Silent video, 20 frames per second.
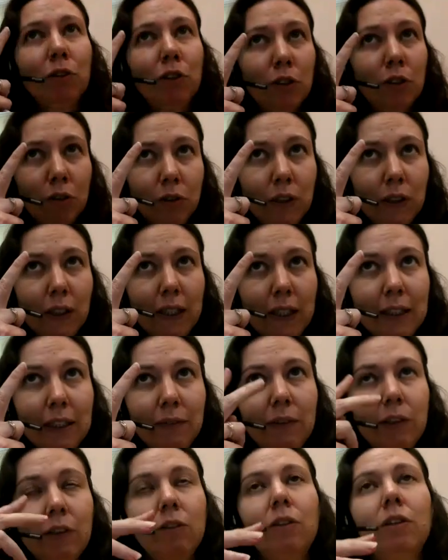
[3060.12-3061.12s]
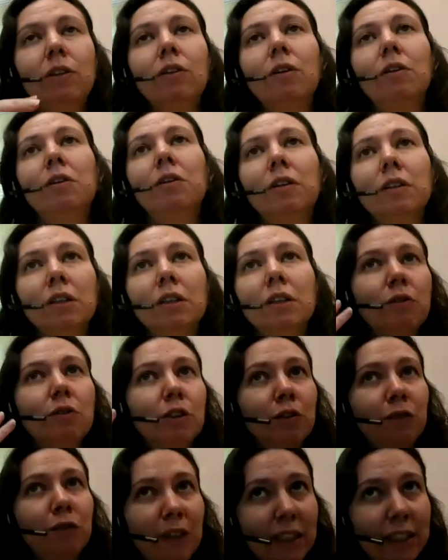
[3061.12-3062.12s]
for 2 sets. We're going to learn it
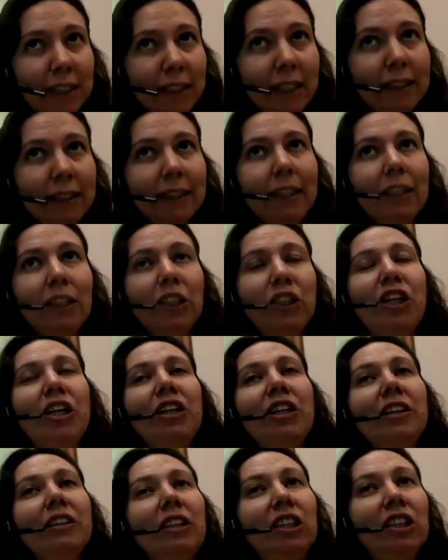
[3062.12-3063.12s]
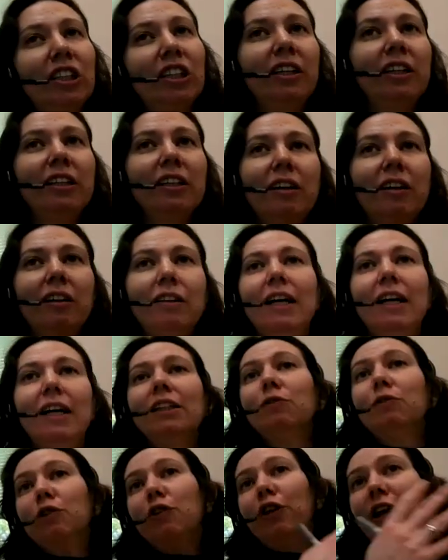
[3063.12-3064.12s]
for 3 sets and
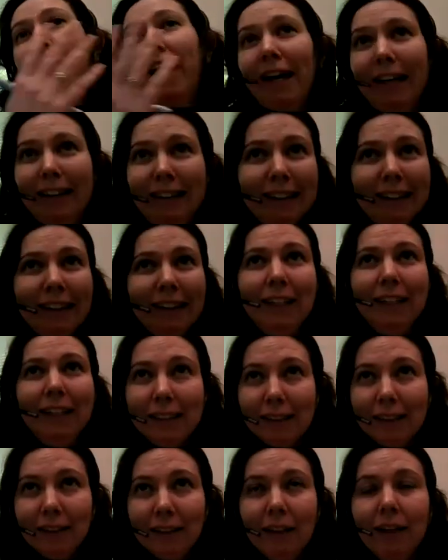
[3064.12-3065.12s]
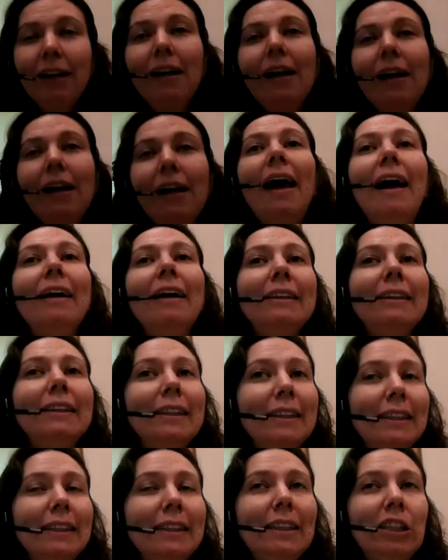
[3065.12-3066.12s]
generalize for n sets. And
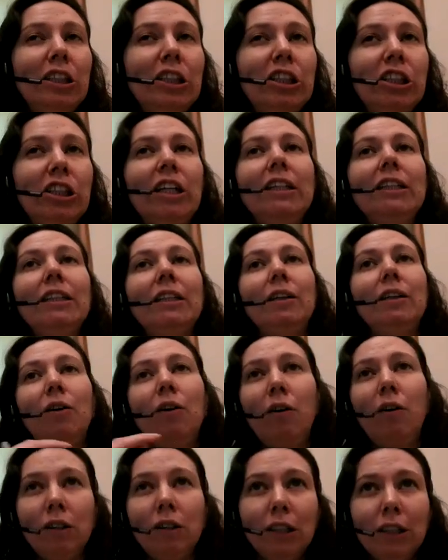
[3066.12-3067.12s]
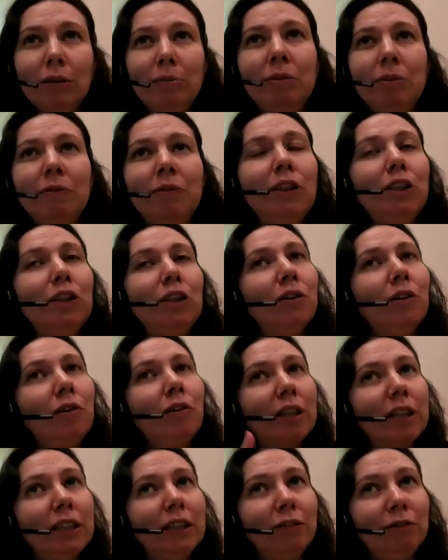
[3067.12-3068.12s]
this is just a concept which you're
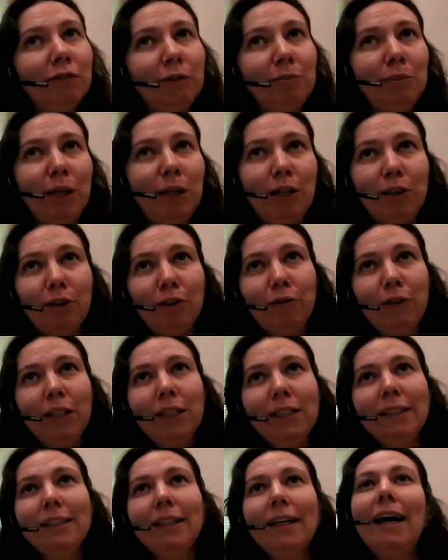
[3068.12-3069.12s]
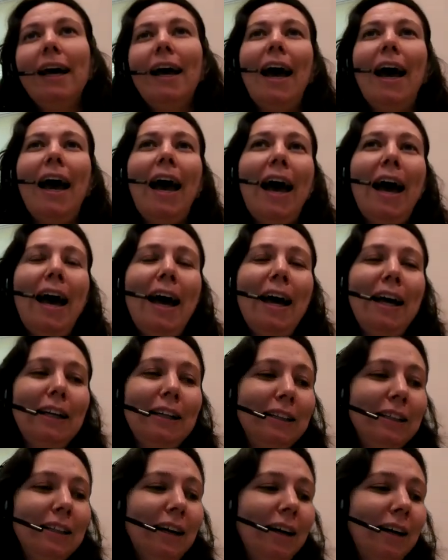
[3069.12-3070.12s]
already familiar with.
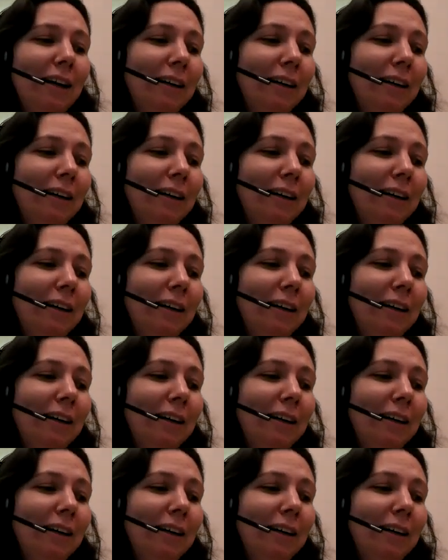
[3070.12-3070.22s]
And